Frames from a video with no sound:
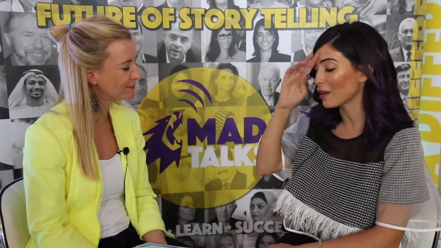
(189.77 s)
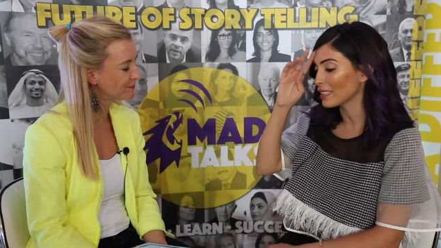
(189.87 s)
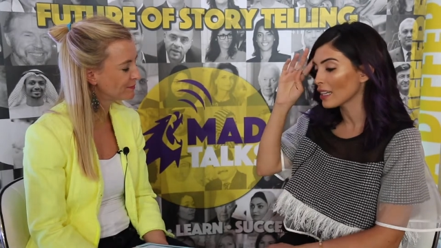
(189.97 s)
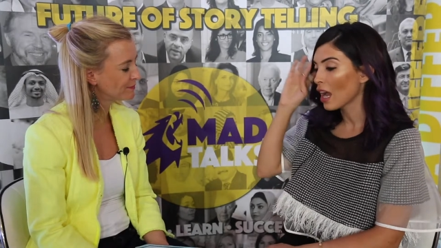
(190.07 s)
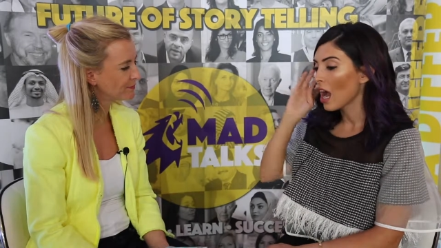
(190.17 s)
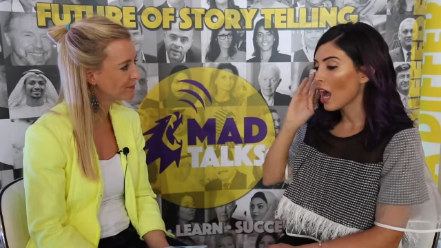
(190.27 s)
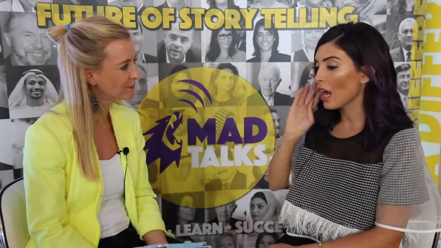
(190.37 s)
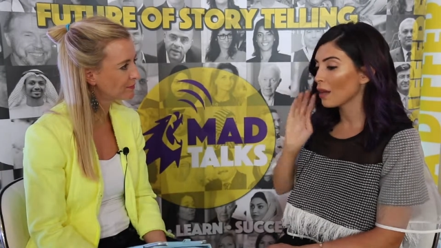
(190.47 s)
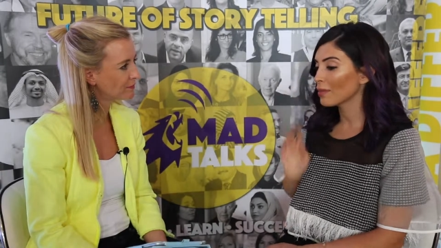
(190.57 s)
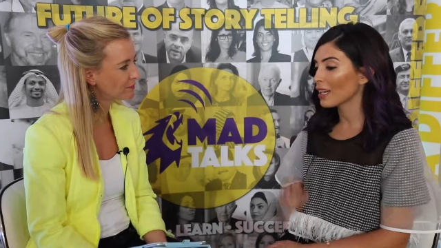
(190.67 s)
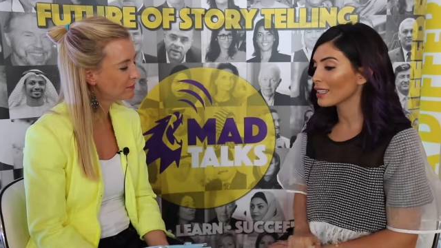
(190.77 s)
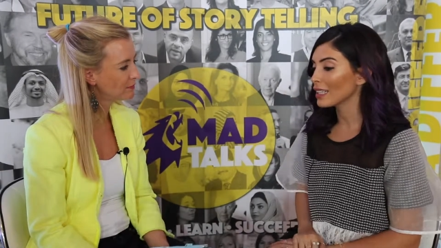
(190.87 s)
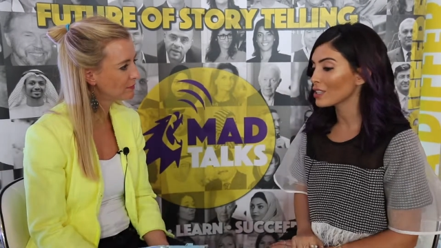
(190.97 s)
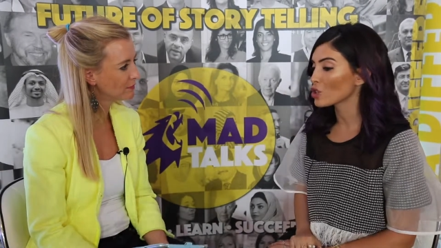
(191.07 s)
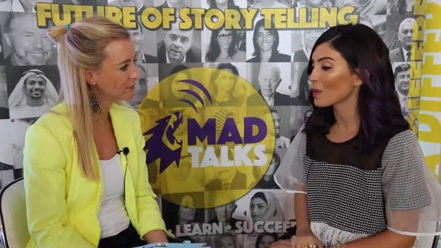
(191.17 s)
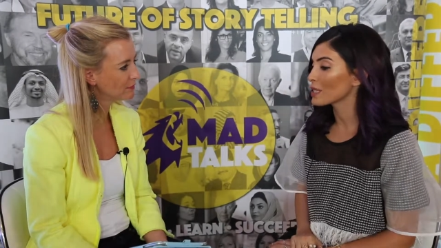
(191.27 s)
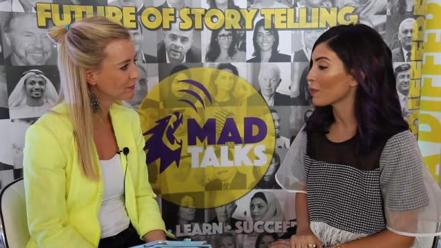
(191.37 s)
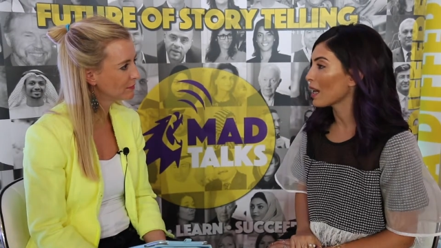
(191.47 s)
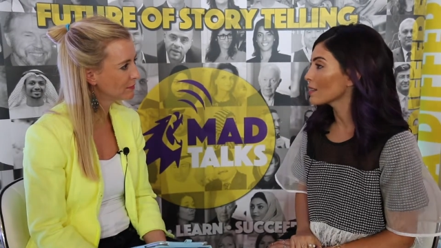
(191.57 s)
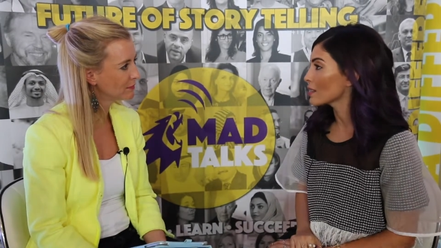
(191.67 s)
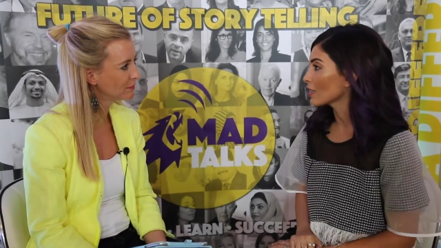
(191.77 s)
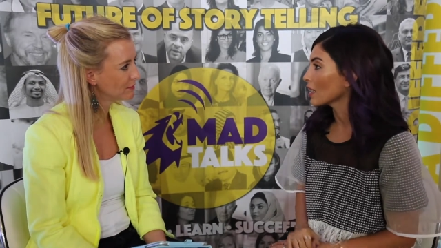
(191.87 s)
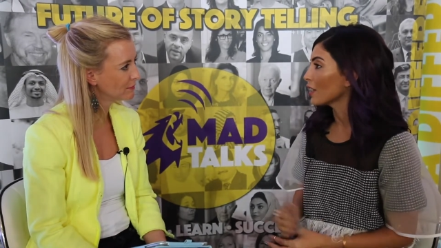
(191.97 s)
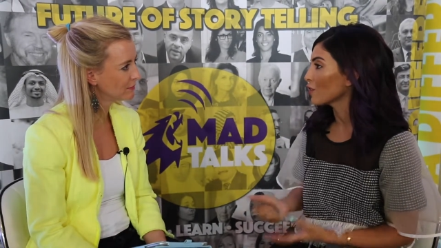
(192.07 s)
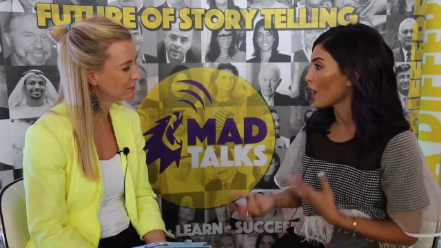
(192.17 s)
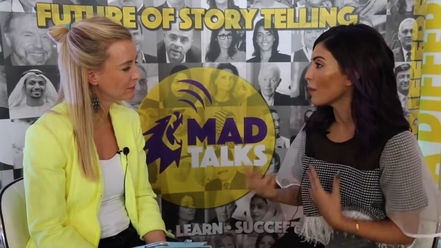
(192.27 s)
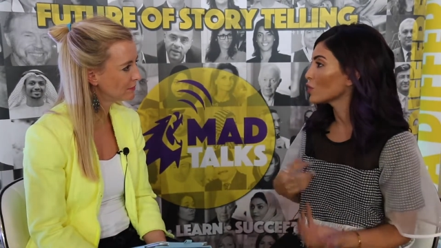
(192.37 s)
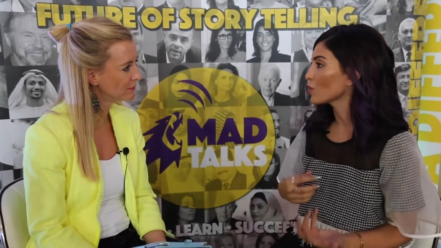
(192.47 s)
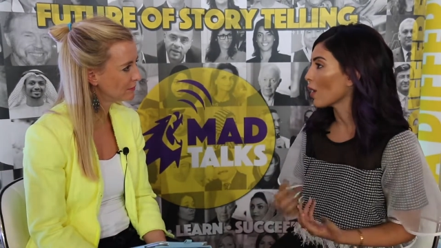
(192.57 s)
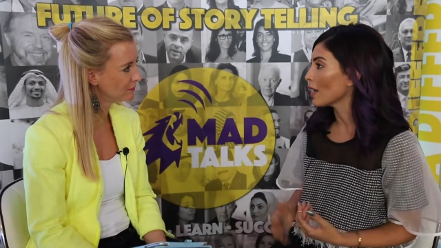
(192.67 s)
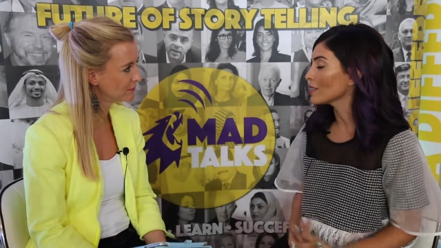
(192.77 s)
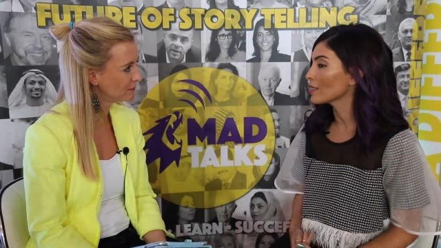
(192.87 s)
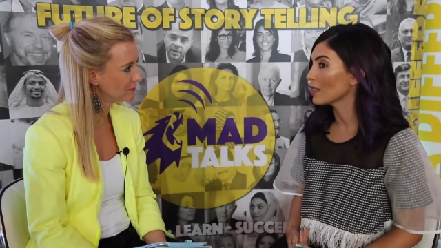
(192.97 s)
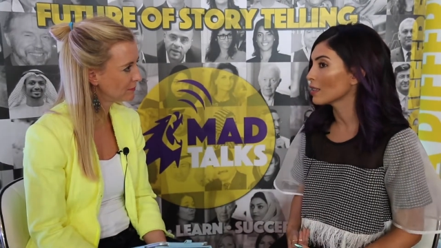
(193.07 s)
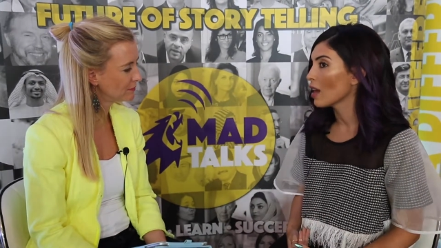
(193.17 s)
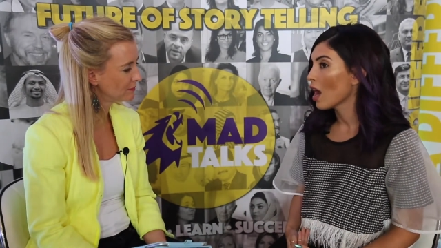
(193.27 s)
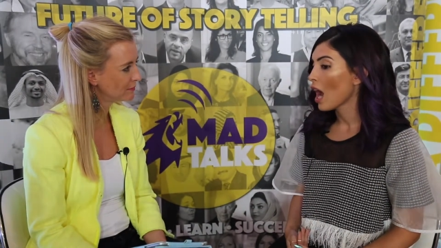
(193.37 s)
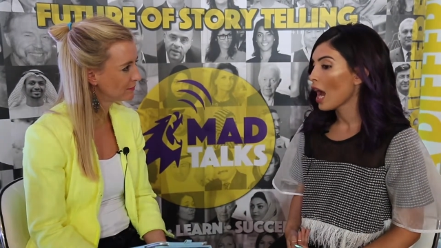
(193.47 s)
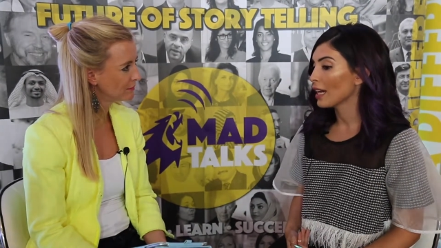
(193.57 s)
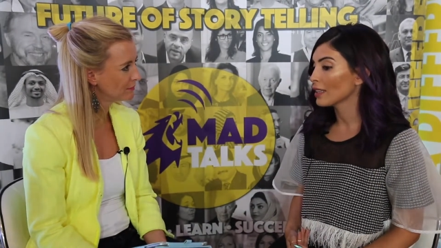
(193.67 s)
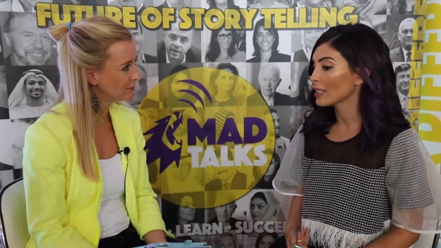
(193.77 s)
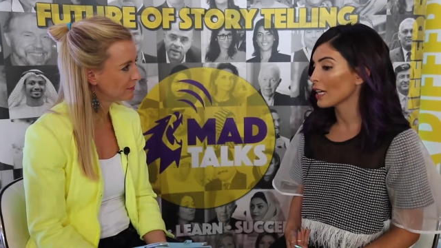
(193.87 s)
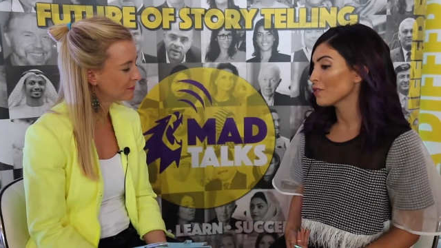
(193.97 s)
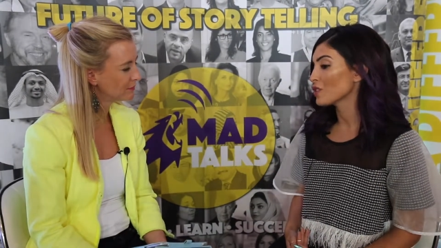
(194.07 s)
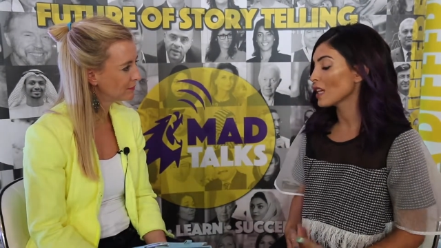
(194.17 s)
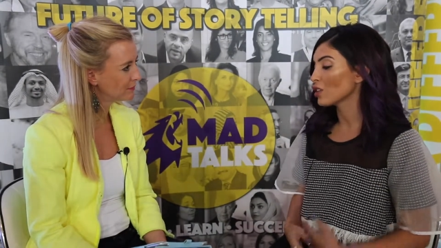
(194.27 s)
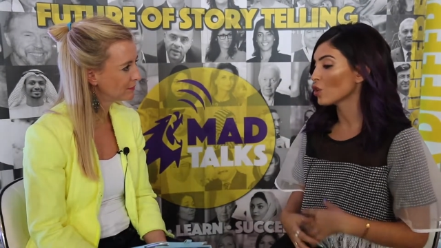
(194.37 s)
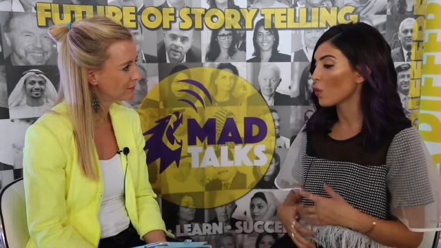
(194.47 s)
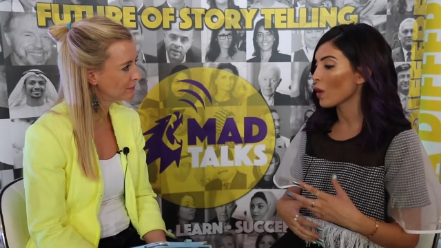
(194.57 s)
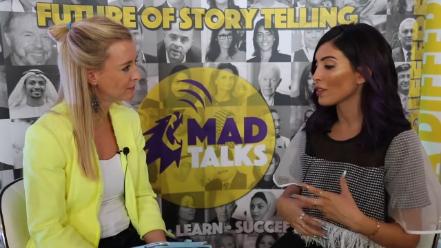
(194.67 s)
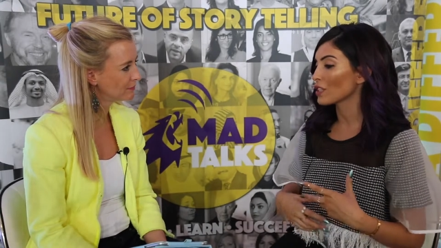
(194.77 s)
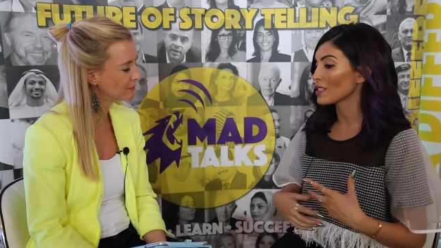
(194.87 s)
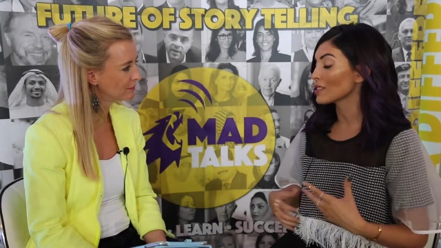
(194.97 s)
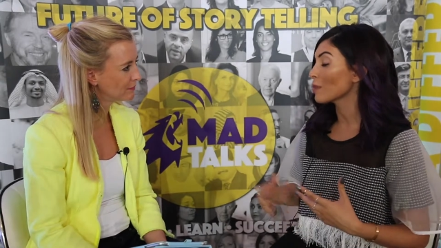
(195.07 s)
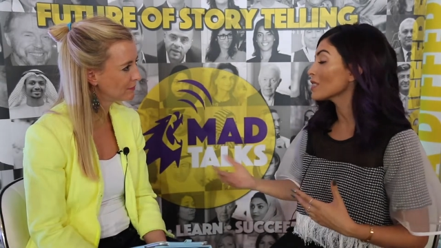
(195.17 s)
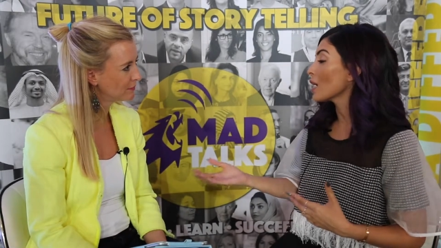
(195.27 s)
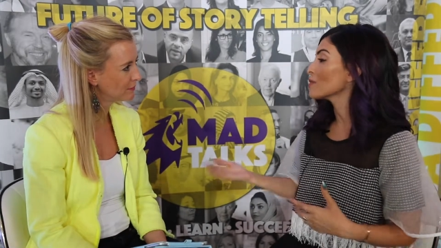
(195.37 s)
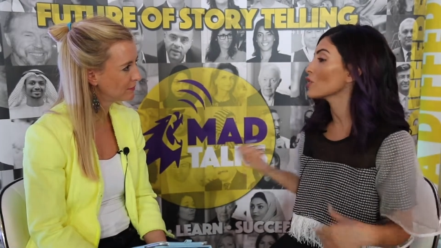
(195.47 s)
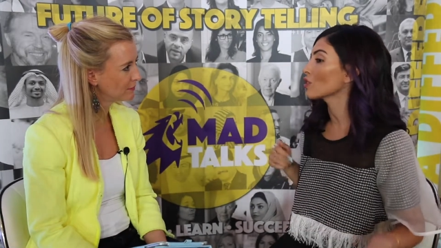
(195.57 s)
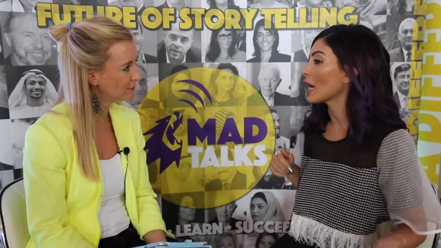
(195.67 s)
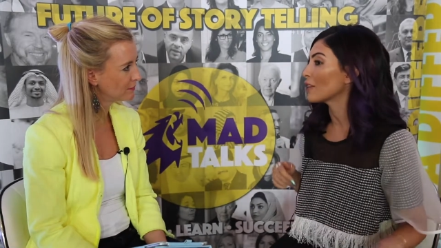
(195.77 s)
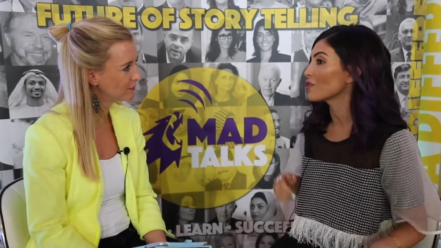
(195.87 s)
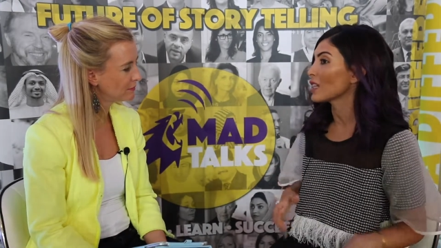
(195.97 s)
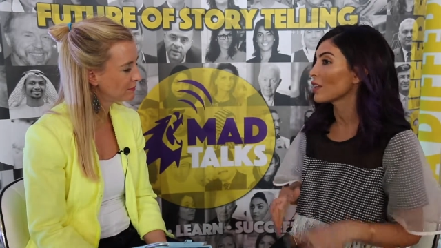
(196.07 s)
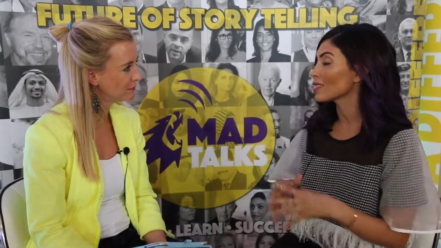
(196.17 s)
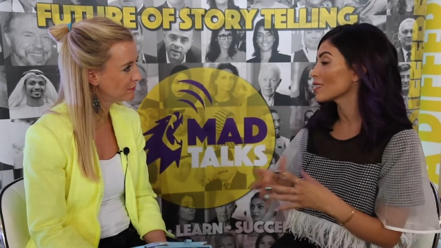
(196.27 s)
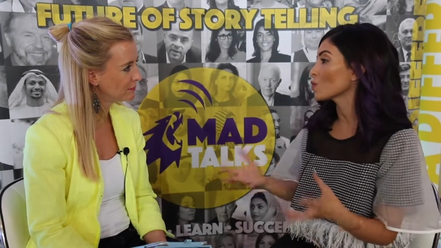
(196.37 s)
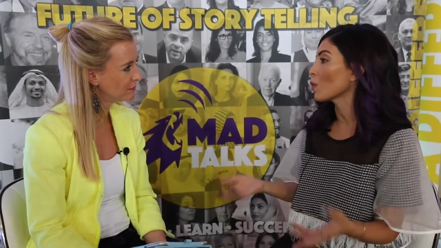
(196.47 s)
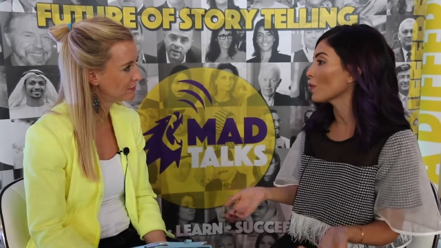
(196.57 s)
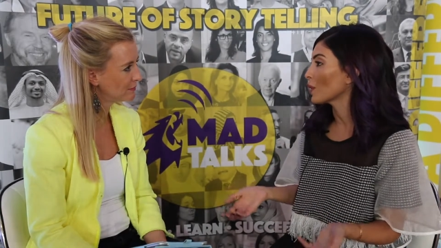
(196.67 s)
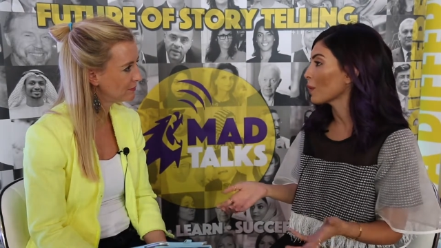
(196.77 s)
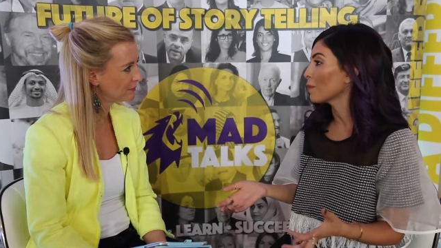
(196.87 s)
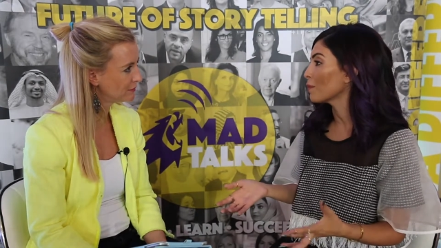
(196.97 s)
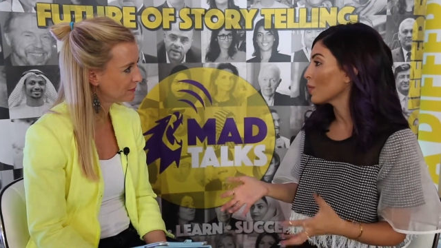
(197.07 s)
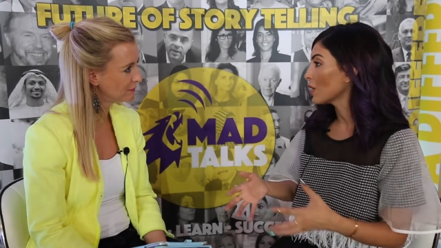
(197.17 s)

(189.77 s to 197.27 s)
Speaker 1: But um, luckily, it's always brands that kind of come to us and, and kind of say, you know what, this, sometimes they'll kind of say, this is what we want to